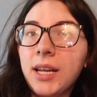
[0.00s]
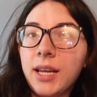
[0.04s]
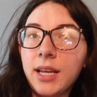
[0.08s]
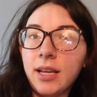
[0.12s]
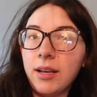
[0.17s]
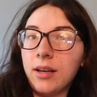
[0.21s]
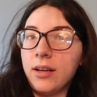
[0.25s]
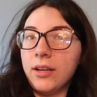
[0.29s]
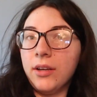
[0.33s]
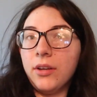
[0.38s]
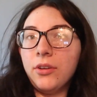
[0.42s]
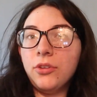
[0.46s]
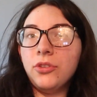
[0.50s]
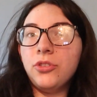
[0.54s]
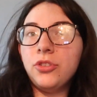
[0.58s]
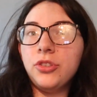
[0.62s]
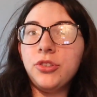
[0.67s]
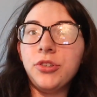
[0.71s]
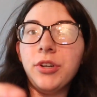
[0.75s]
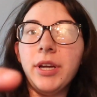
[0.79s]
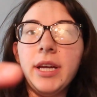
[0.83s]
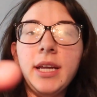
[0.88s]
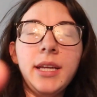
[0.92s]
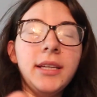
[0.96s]
I got
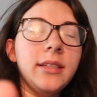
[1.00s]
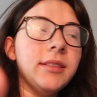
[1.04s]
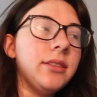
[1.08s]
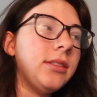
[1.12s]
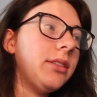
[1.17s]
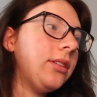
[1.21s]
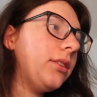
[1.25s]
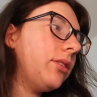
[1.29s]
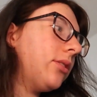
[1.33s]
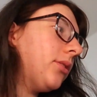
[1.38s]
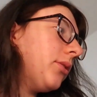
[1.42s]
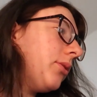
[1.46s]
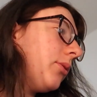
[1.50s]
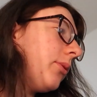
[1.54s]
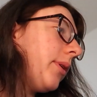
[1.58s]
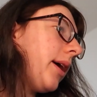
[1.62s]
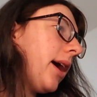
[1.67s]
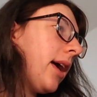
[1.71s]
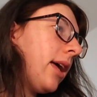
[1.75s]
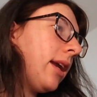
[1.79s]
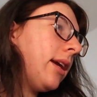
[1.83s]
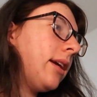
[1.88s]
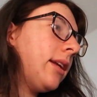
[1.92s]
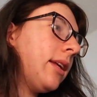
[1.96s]
straight to
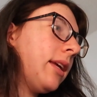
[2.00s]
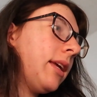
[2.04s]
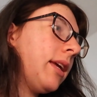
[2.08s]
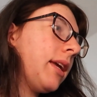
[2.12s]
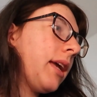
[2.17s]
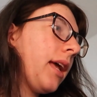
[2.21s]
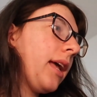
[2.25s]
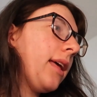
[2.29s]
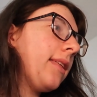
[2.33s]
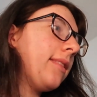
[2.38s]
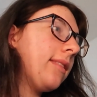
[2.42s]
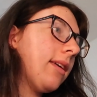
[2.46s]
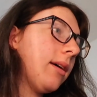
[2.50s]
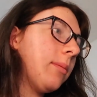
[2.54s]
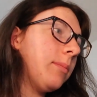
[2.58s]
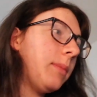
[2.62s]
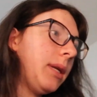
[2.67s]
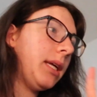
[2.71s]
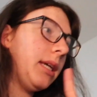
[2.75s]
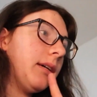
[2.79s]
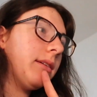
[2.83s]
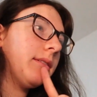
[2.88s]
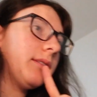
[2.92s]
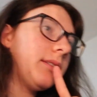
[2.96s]
editing a
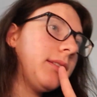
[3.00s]
thumbnail.